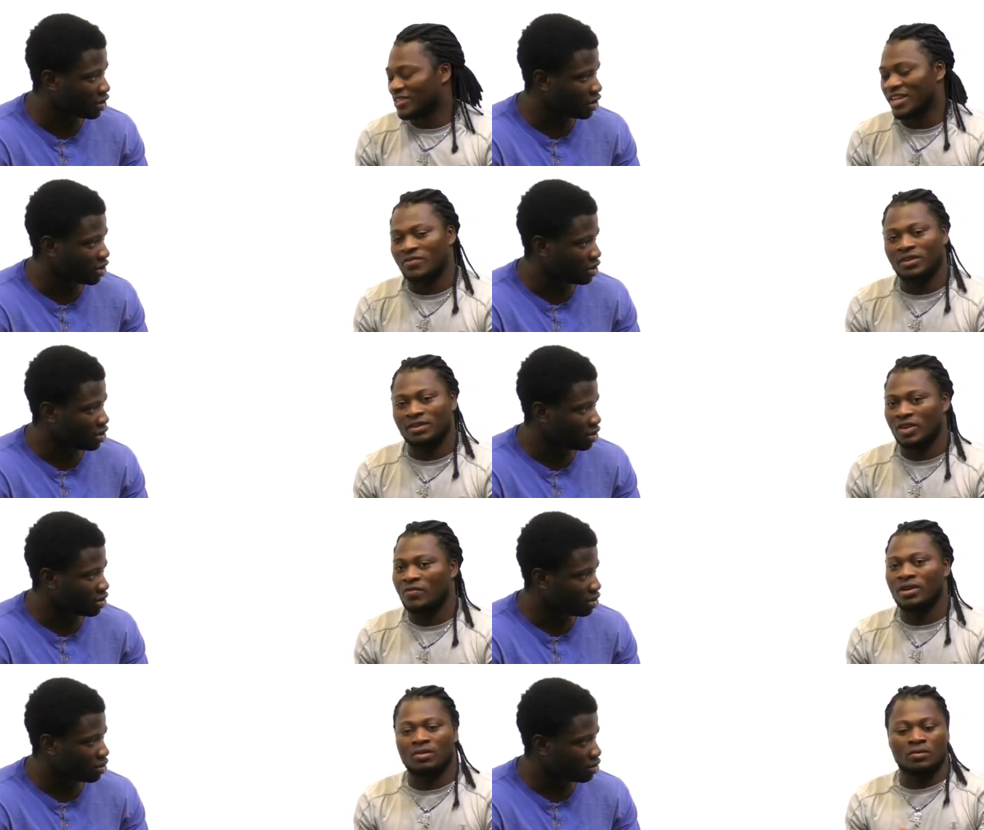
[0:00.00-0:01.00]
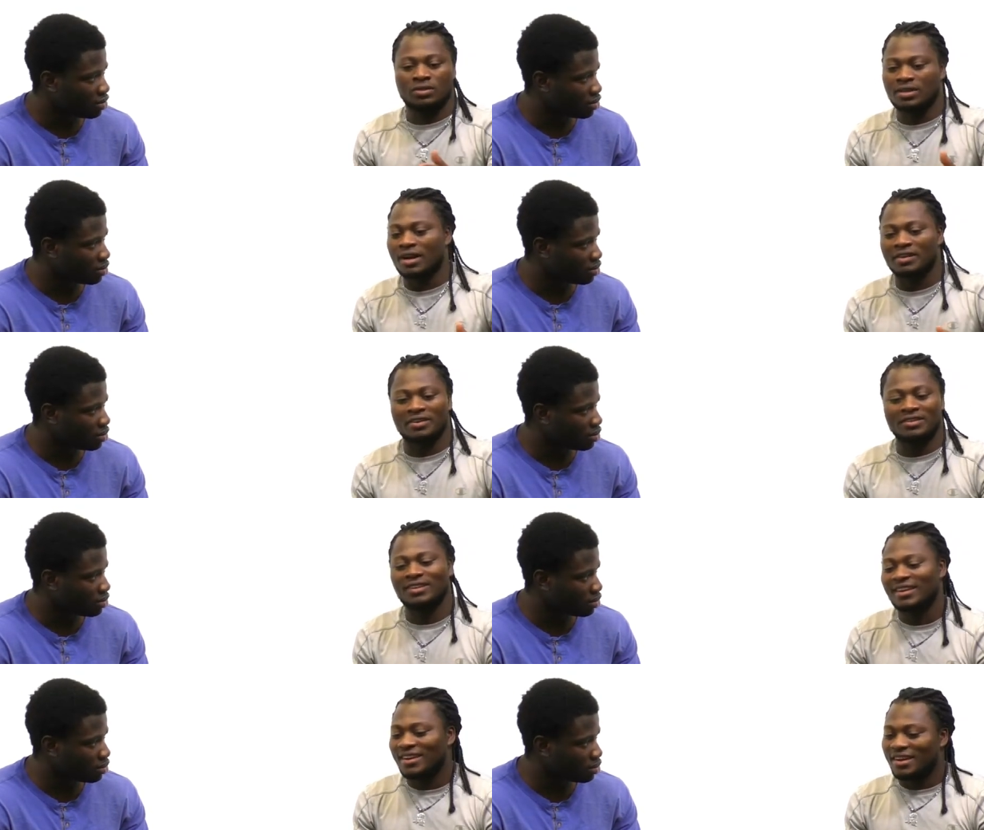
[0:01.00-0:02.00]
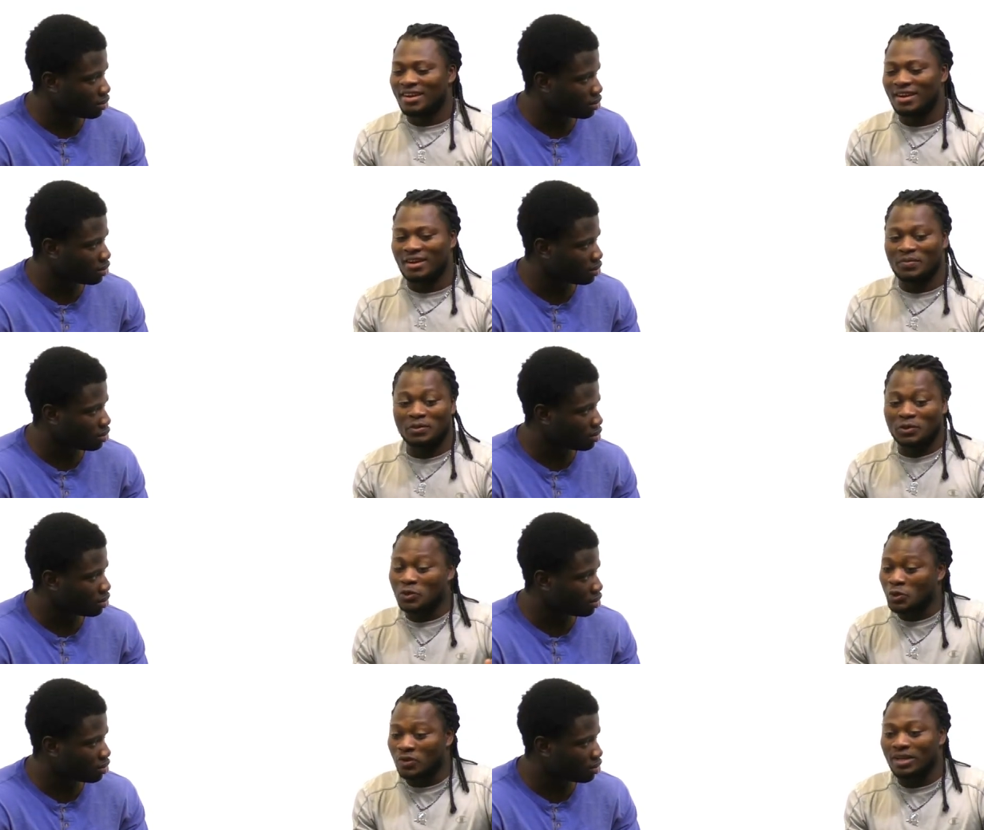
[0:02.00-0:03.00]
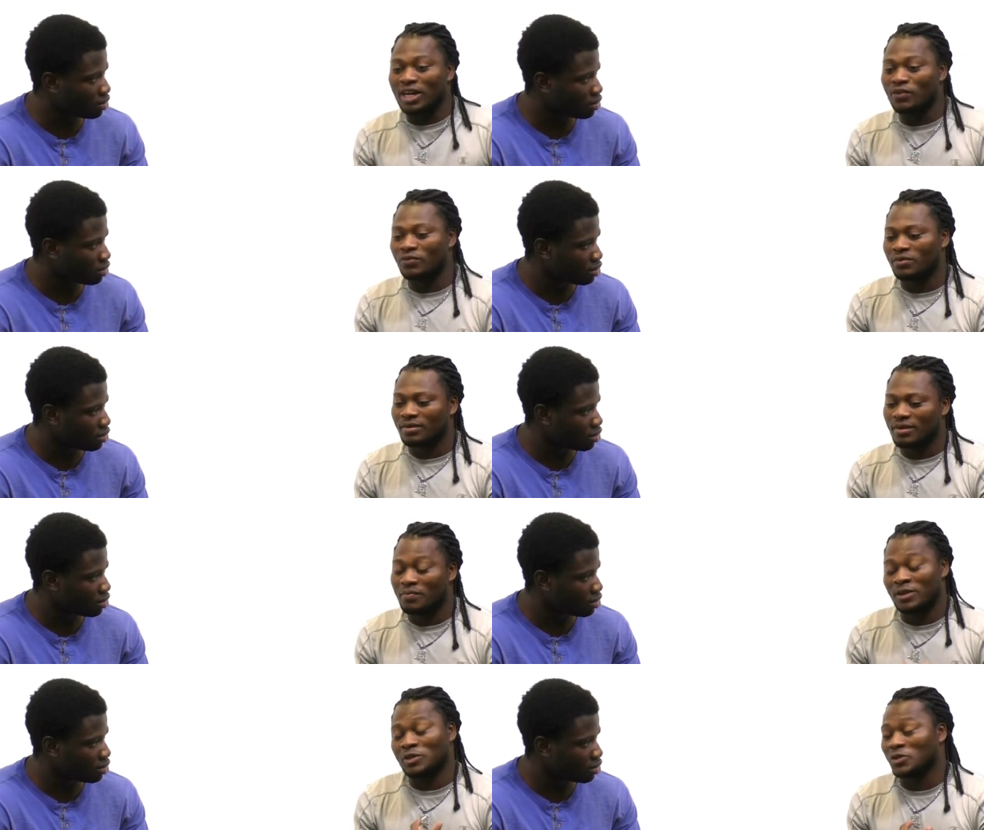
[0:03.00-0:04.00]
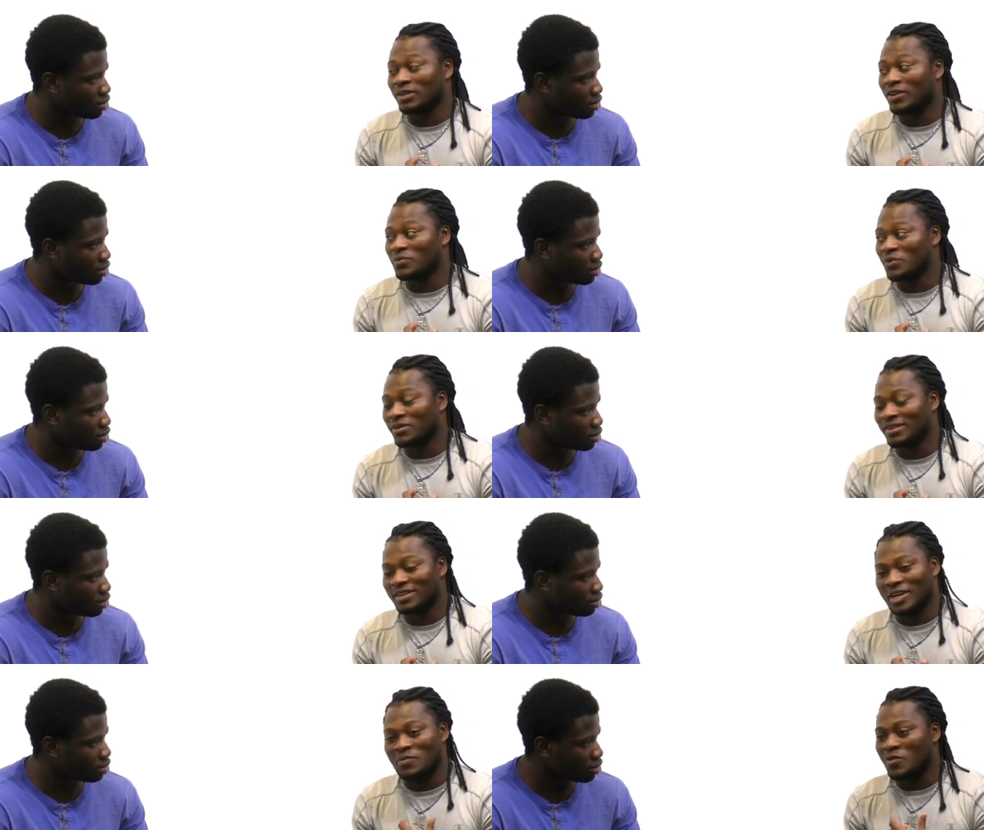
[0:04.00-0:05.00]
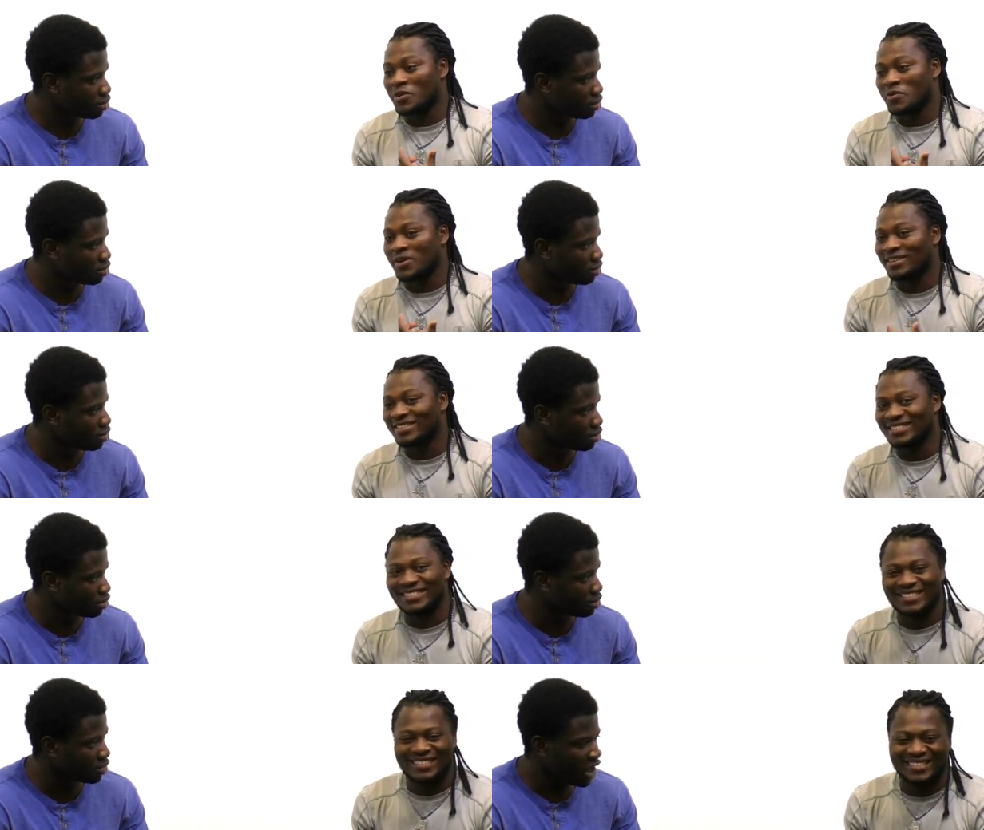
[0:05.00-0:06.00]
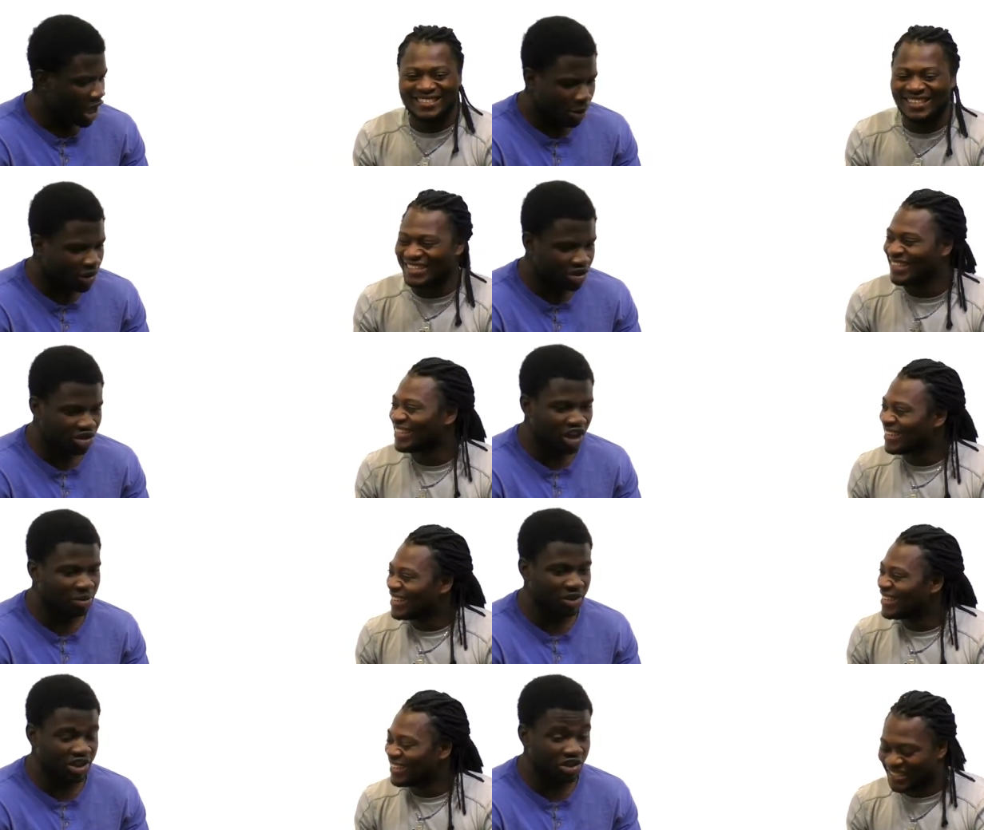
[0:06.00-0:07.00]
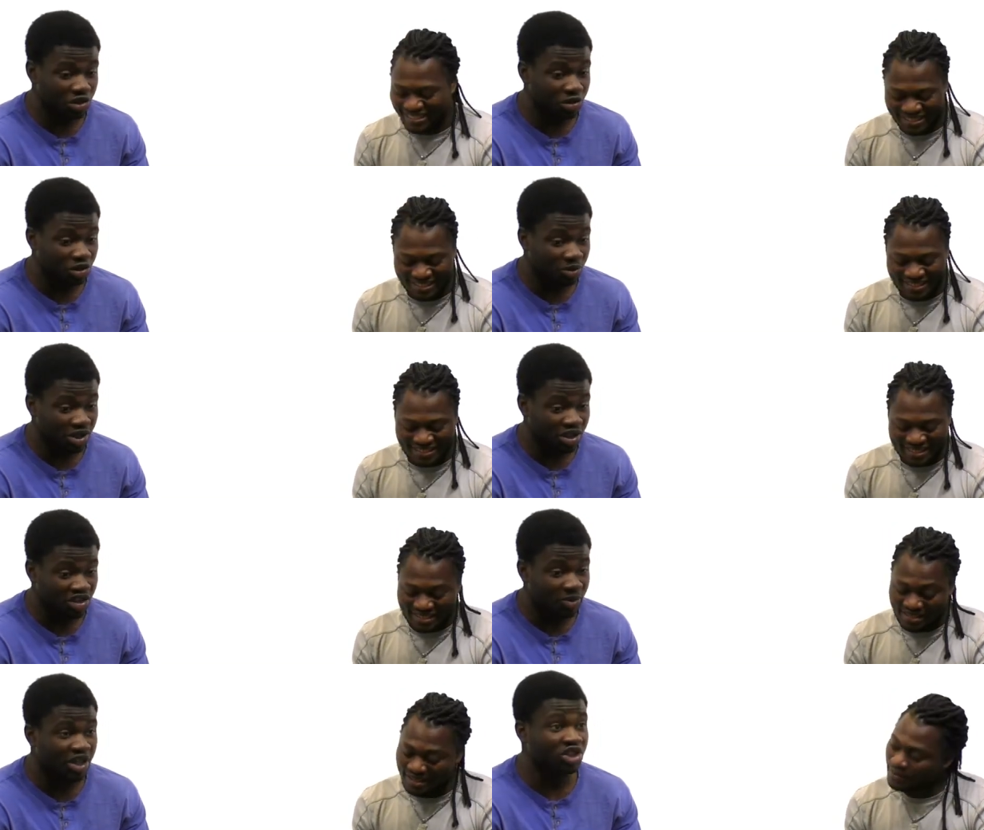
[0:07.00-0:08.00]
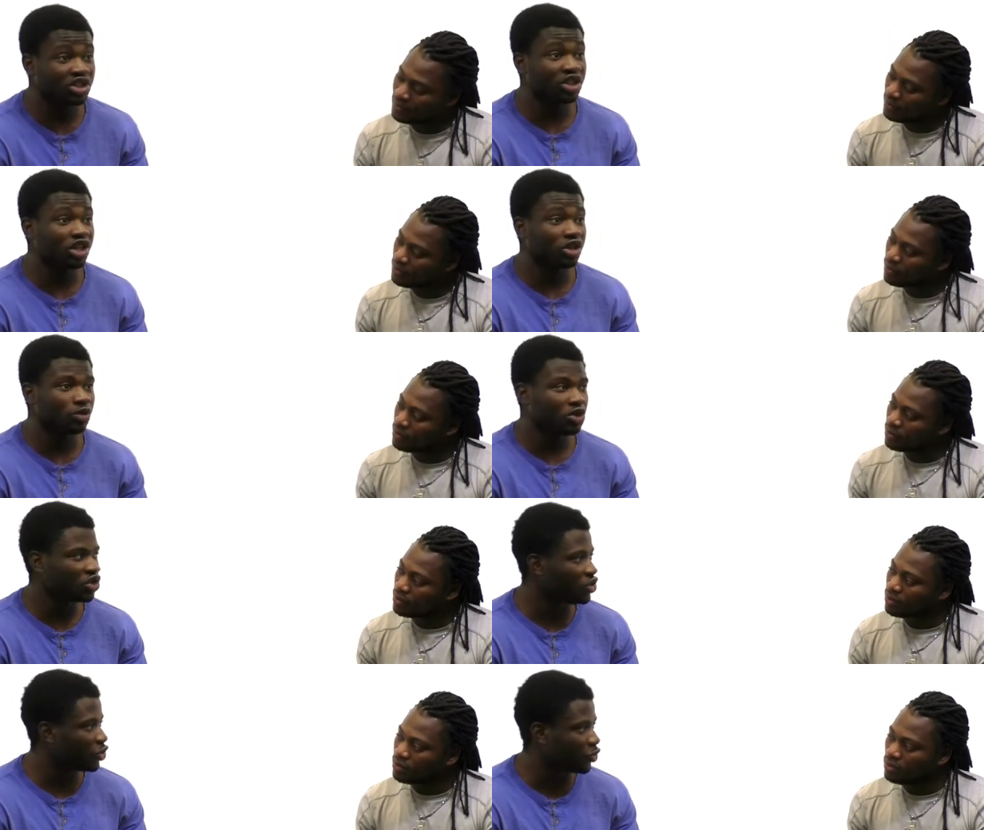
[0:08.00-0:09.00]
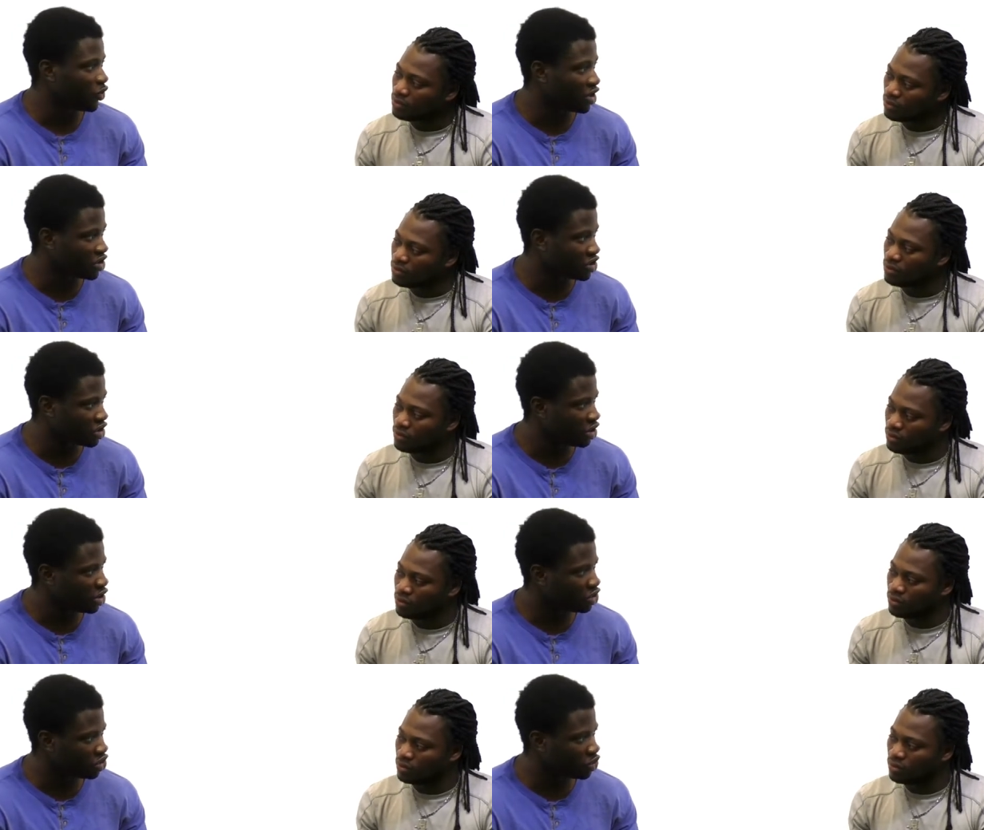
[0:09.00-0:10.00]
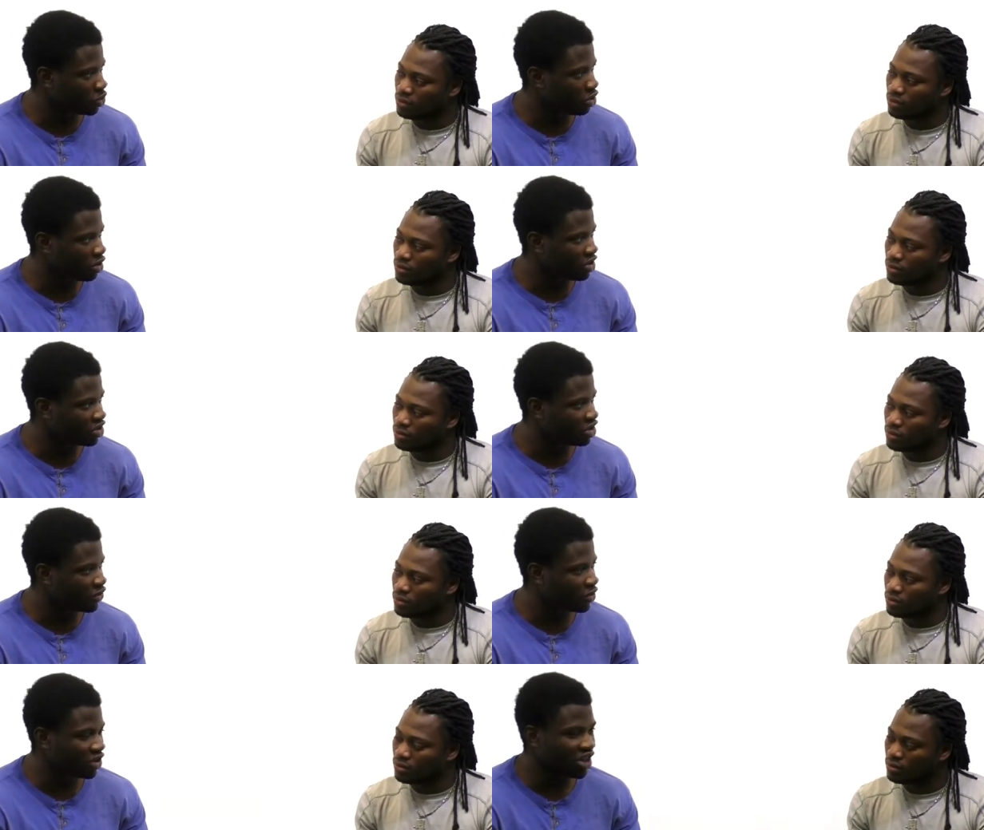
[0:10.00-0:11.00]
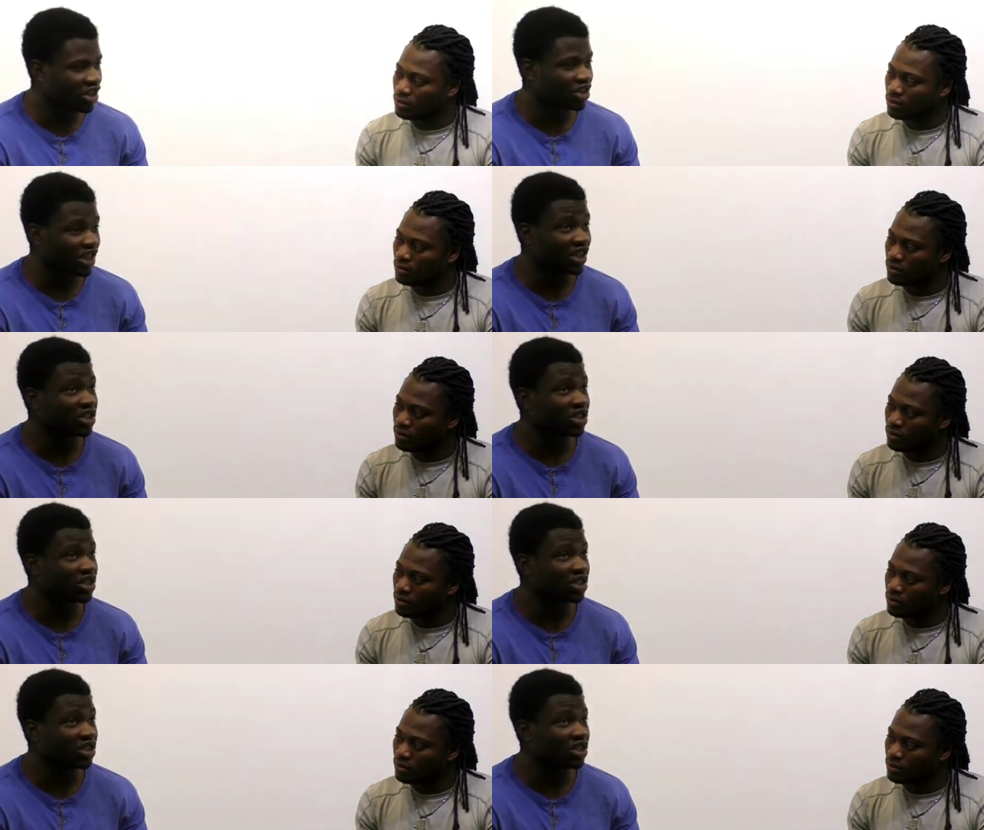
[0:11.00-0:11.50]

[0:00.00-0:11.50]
Speaker 1: in every like, even on soccer, uh, social life. Me and social life, bro. I'm walk on.
Speaker 2: Mm. Yeah. It must not be easy, you know what I mean? Especially yeah. like when you see your friends mm-hmm. just doing all these different things. Like